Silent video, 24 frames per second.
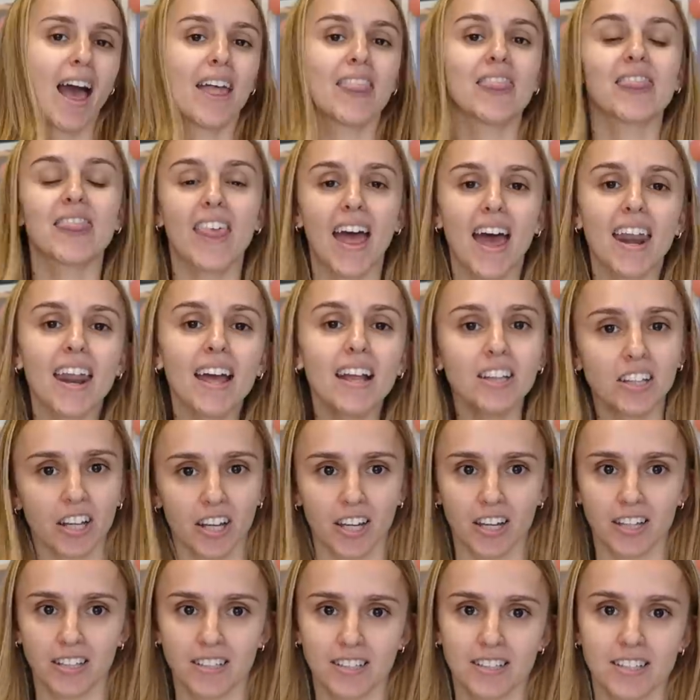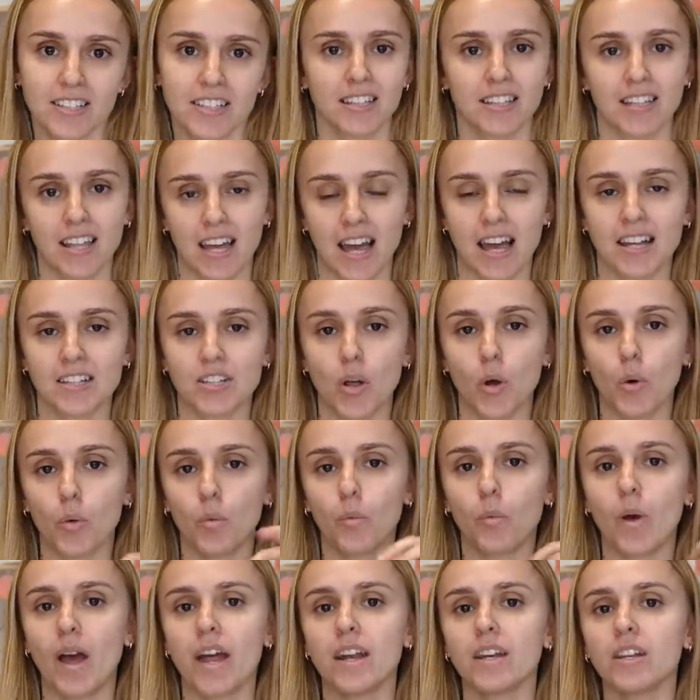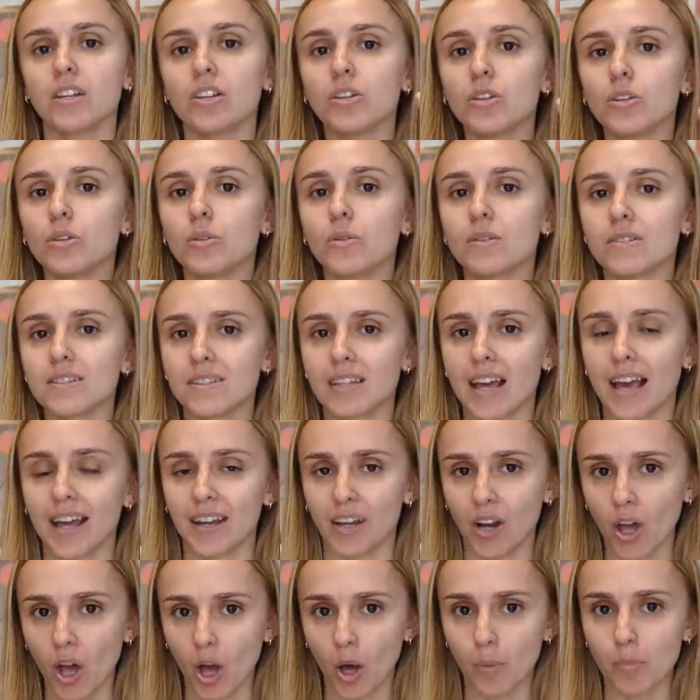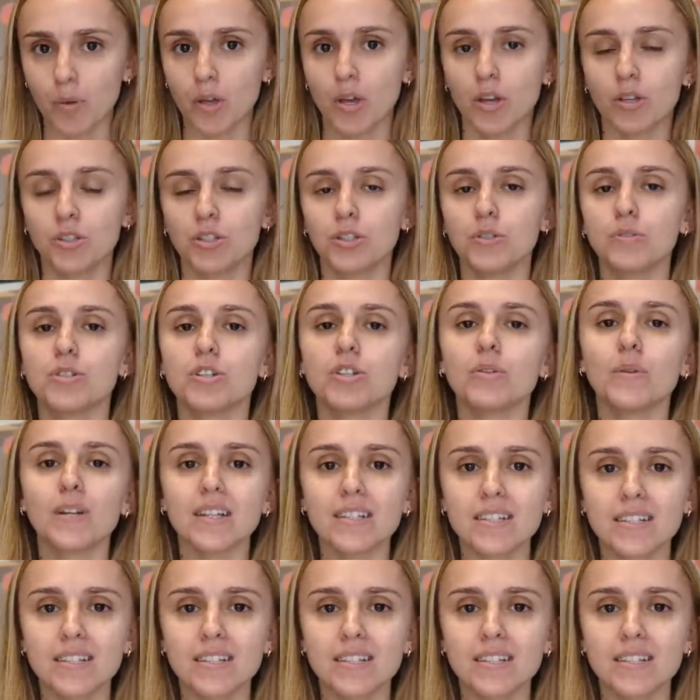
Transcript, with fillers: And then I learned that when you sign up, you do a